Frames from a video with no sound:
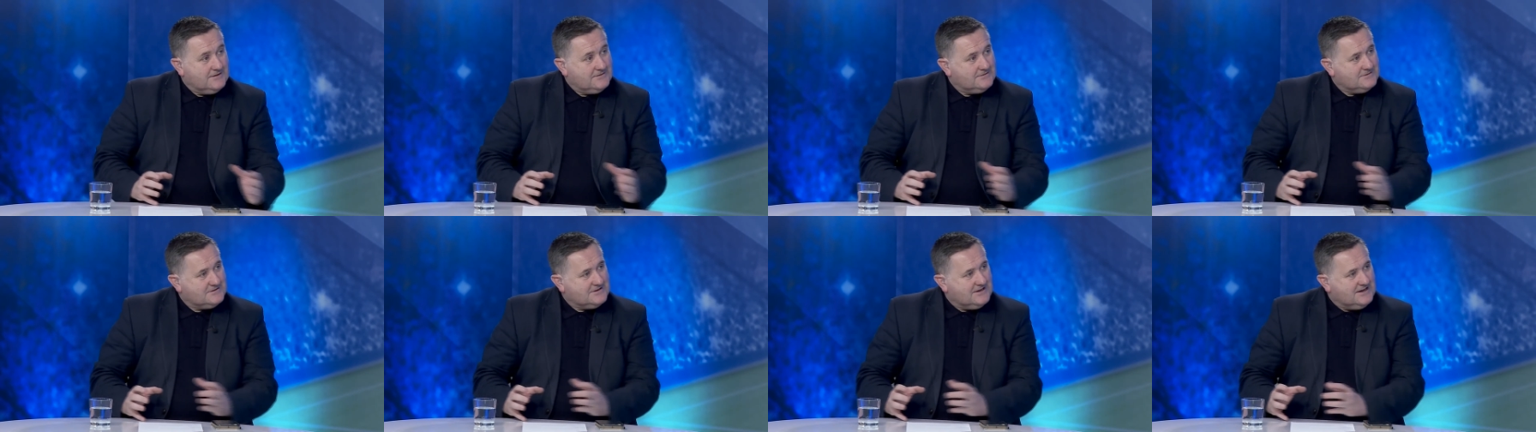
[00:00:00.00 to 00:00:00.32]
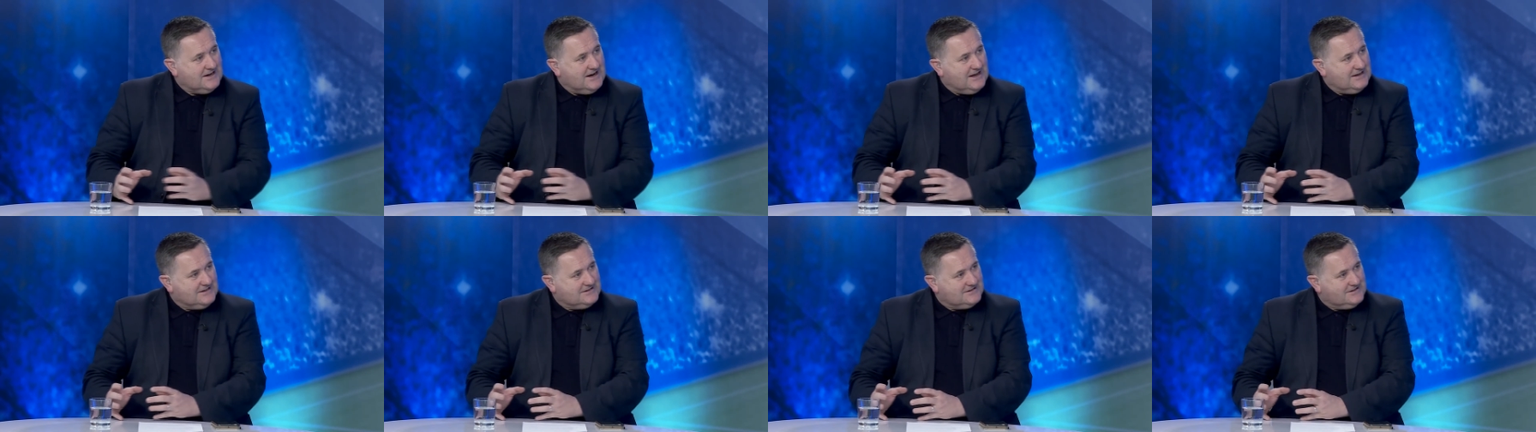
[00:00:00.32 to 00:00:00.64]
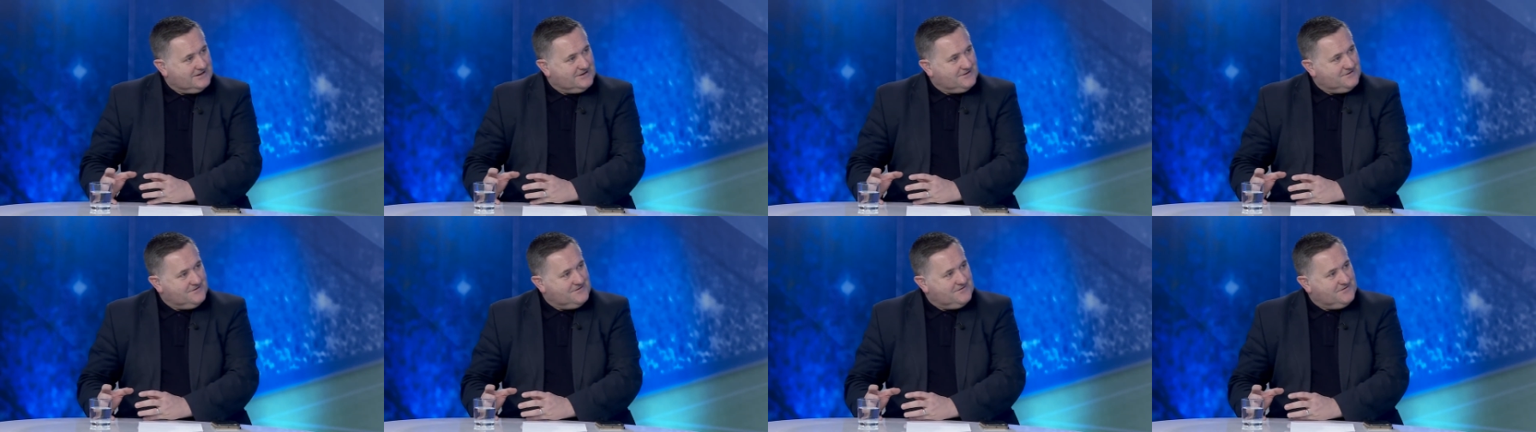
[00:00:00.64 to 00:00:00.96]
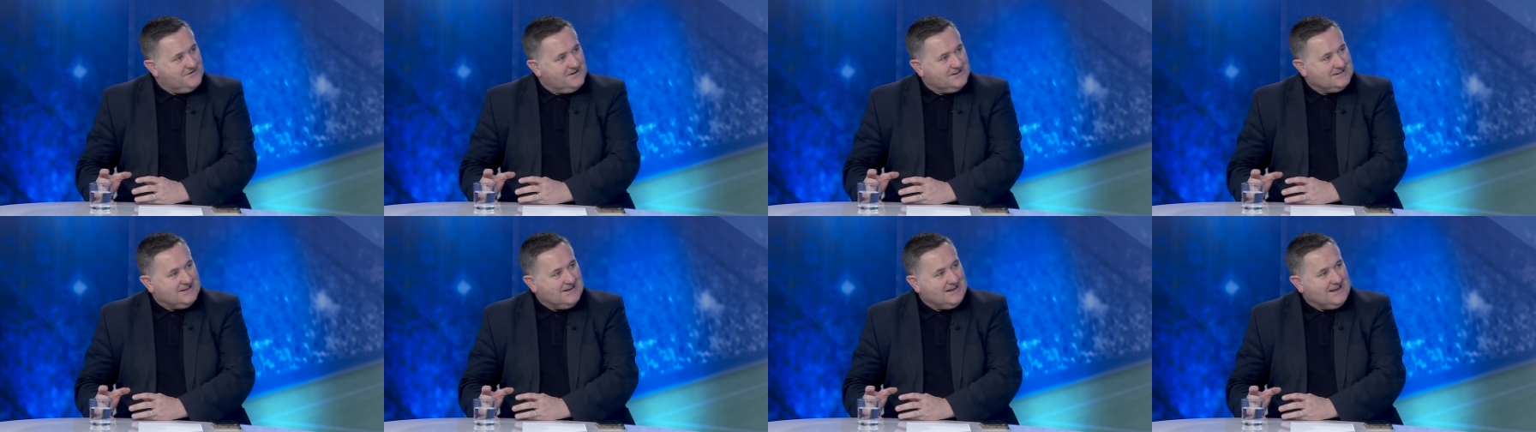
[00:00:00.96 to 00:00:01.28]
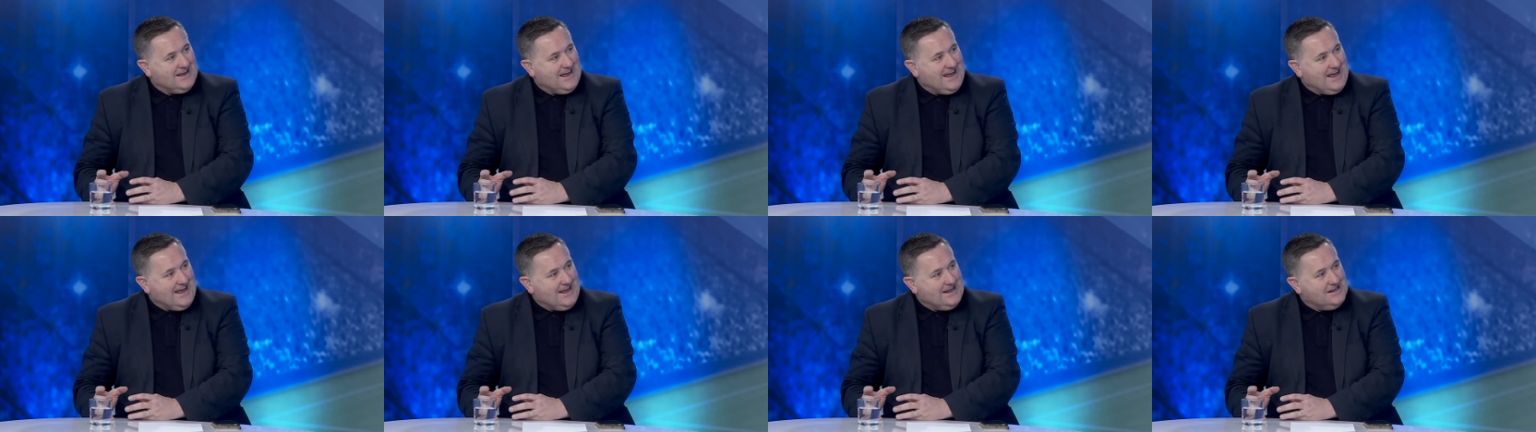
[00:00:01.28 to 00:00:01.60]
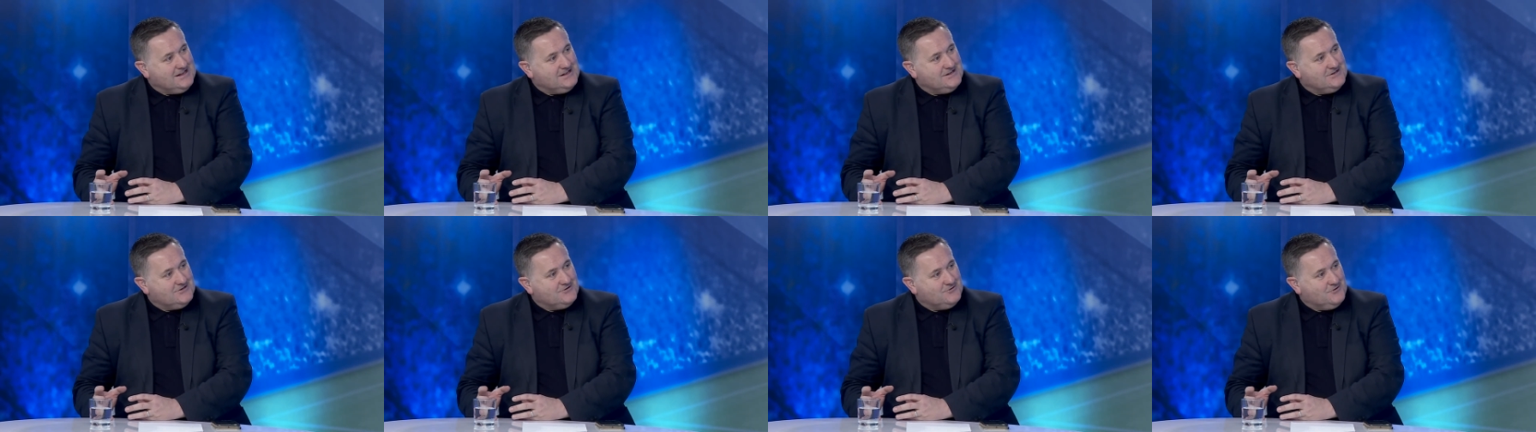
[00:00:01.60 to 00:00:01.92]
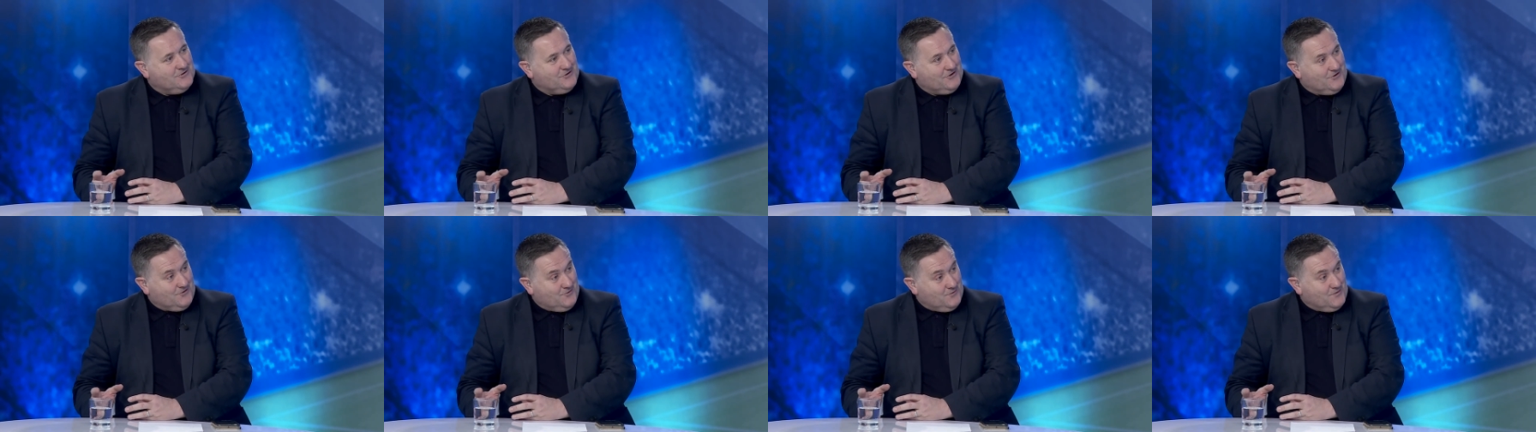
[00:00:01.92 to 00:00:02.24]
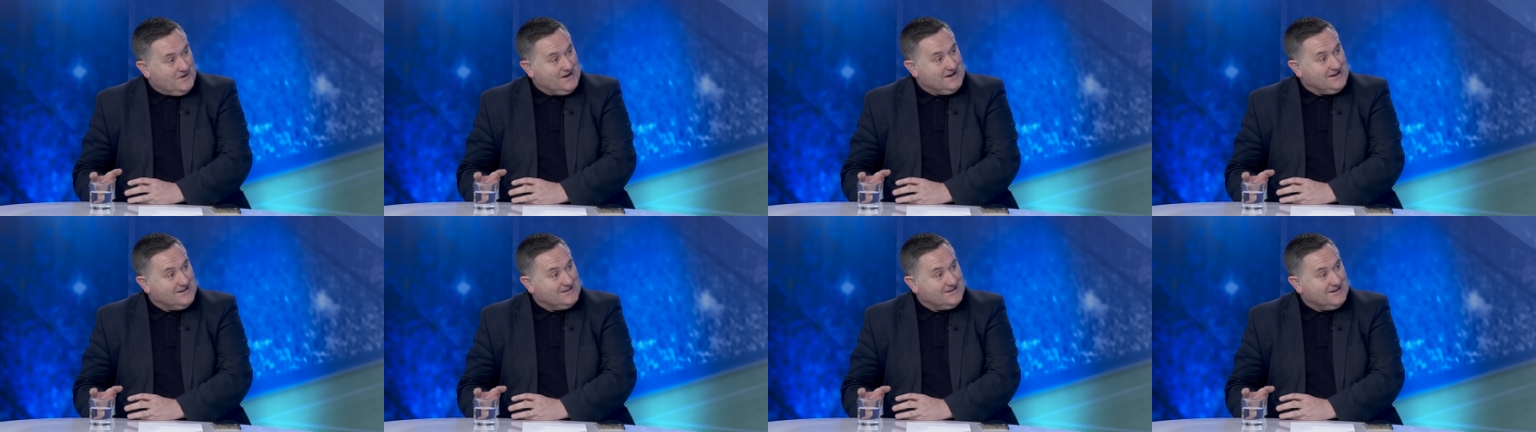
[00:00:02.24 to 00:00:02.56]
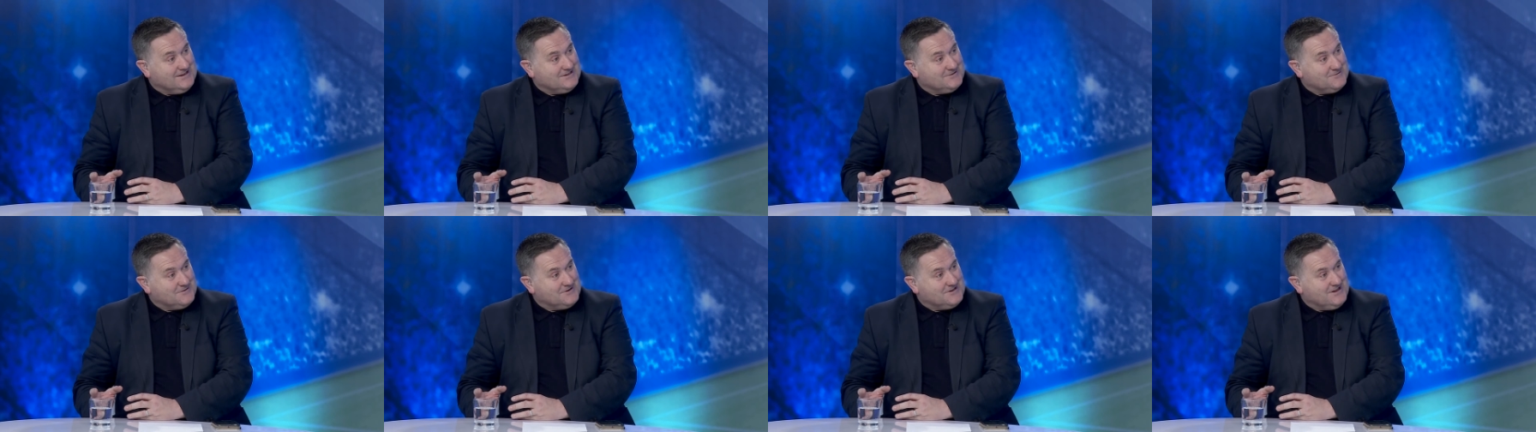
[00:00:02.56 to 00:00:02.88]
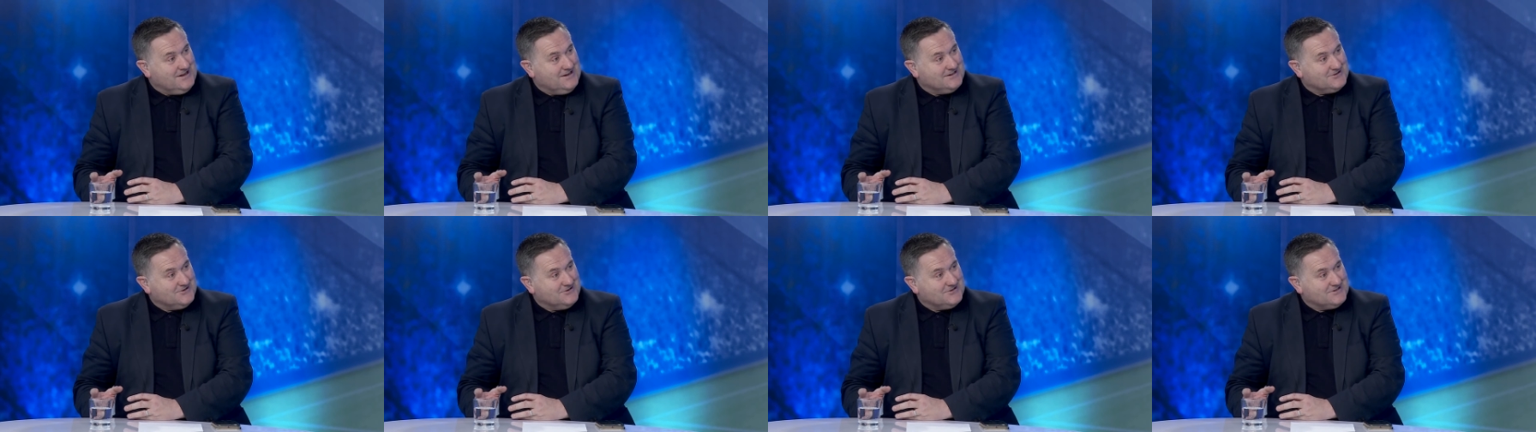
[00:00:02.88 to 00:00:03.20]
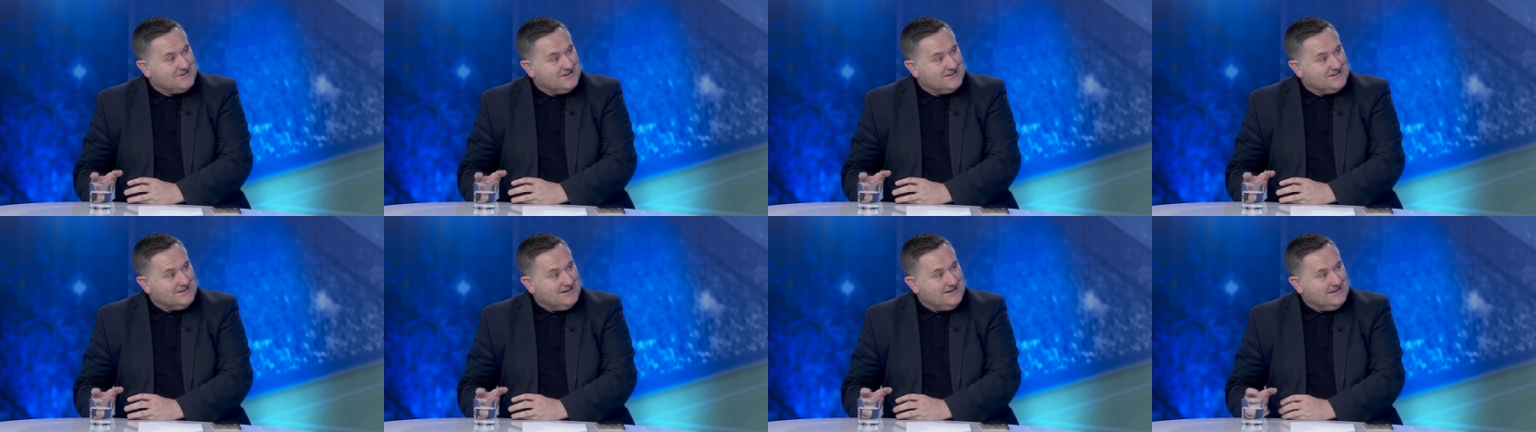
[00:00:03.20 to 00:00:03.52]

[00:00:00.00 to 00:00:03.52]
It's a nice little fitting end to it all, winning things with Glasgow City?